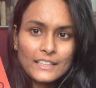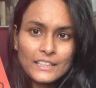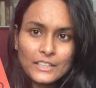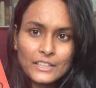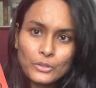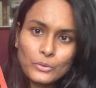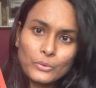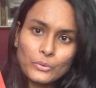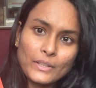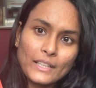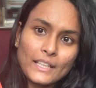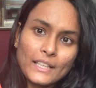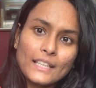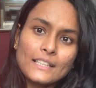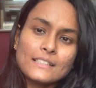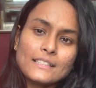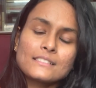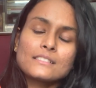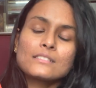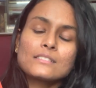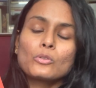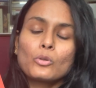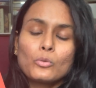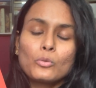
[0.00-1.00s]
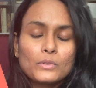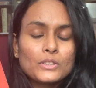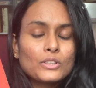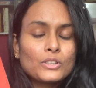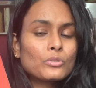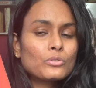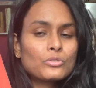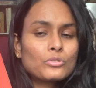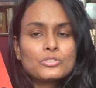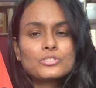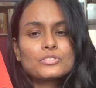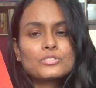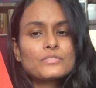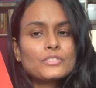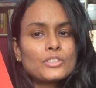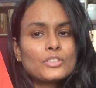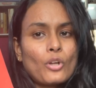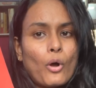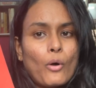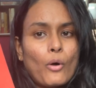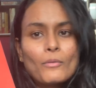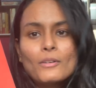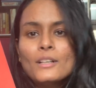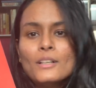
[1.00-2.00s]
deteriorates over the course of the
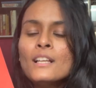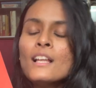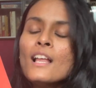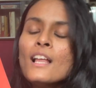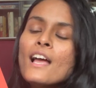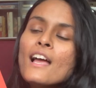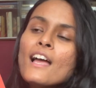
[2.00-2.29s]
novel.